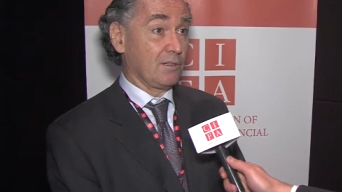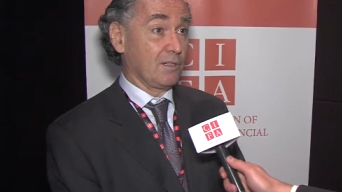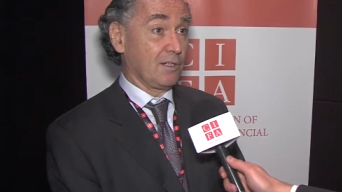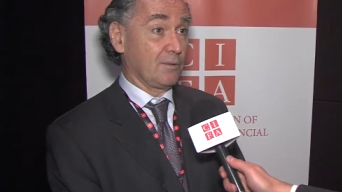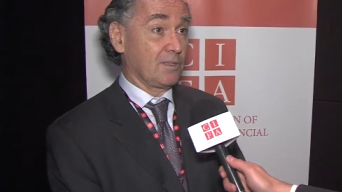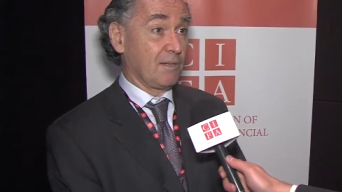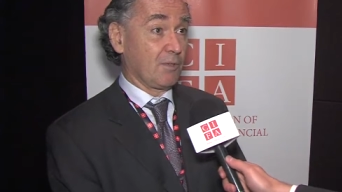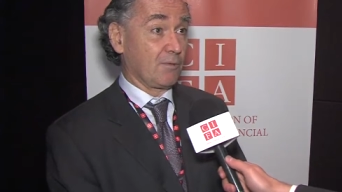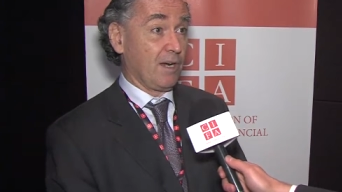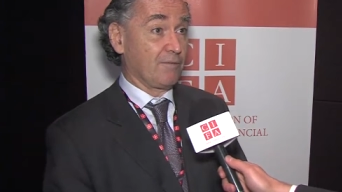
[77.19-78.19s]
you know,
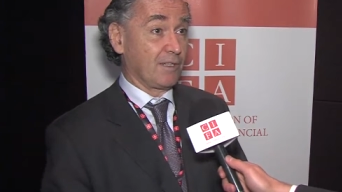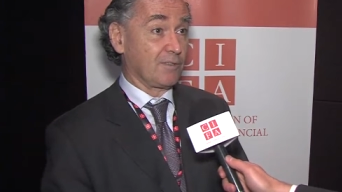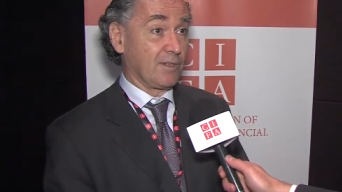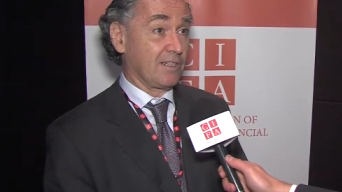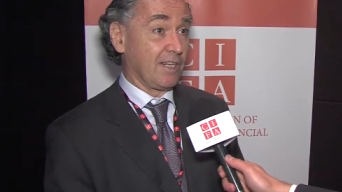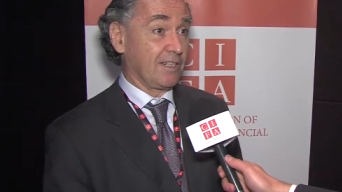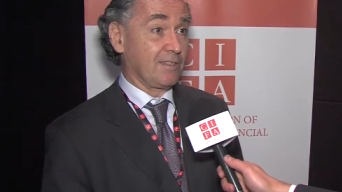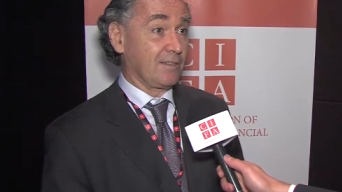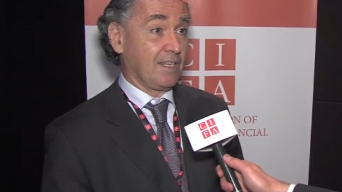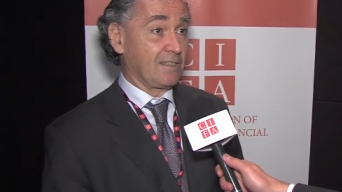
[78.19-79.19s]
demographic trend.
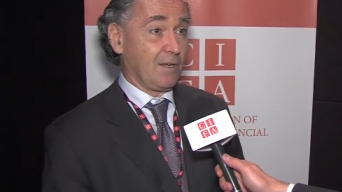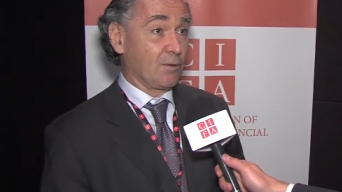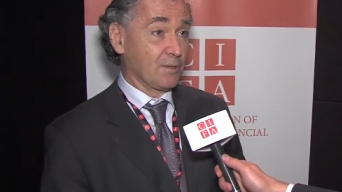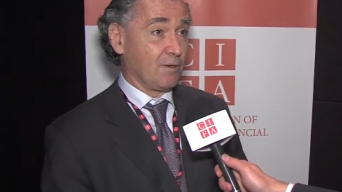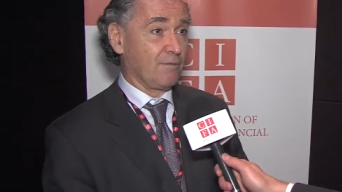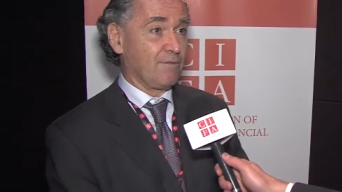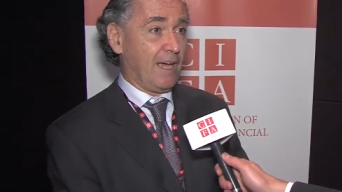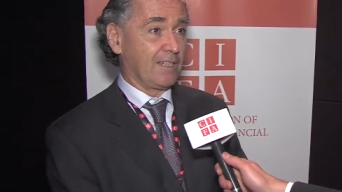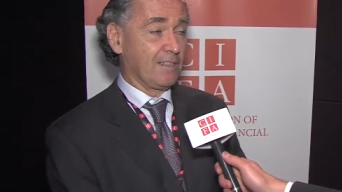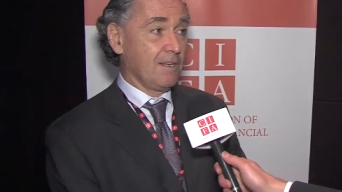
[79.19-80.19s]
That's also a
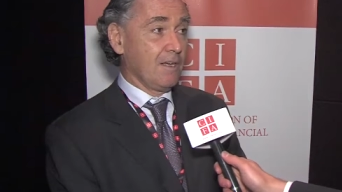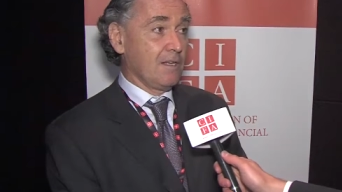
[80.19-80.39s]
fact.